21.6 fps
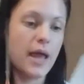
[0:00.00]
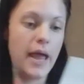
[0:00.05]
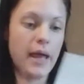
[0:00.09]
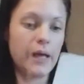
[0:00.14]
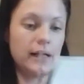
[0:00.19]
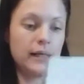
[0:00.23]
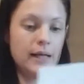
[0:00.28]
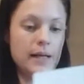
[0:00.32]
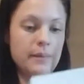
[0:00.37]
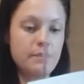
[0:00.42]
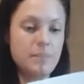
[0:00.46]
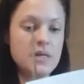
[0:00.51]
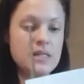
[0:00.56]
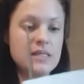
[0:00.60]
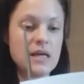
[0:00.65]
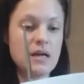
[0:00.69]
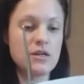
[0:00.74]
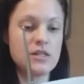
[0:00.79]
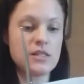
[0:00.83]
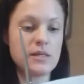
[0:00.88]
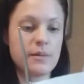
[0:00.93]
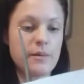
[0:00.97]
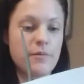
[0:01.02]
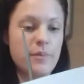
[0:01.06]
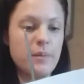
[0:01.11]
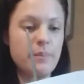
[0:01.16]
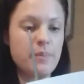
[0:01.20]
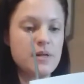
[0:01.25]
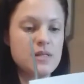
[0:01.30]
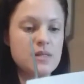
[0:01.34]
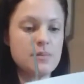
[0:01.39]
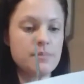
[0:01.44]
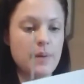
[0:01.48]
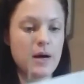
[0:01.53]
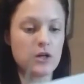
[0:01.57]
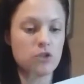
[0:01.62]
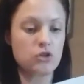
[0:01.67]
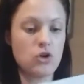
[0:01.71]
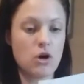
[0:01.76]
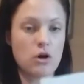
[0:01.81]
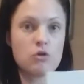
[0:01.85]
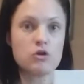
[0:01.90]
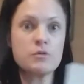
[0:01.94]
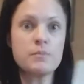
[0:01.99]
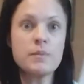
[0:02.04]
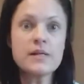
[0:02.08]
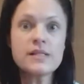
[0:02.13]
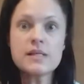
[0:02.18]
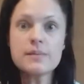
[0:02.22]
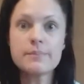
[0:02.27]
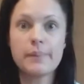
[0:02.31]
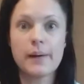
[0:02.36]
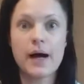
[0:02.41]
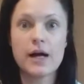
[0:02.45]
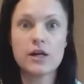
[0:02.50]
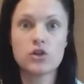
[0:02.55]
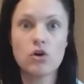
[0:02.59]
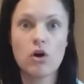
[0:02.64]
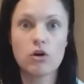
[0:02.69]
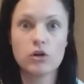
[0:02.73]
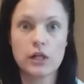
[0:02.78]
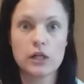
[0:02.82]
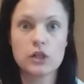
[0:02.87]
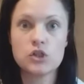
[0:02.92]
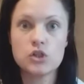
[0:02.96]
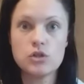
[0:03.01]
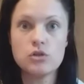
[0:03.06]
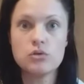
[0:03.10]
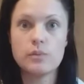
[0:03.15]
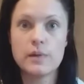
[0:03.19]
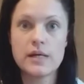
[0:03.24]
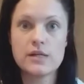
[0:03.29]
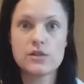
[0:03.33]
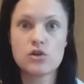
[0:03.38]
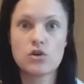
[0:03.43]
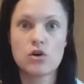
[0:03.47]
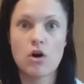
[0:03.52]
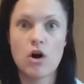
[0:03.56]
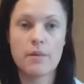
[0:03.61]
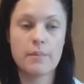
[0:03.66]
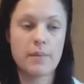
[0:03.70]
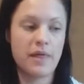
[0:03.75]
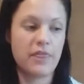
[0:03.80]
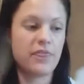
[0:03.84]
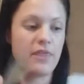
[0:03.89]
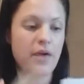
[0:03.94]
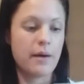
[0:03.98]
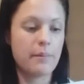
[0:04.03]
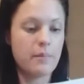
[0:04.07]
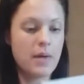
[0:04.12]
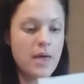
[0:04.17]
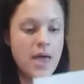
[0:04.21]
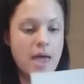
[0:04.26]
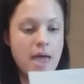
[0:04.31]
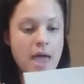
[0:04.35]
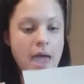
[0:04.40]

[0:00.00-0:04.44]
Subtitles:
And let me tell you something, I've been bitten by a dog. I was bitten by a dog like 2 weeks ago on my thumb.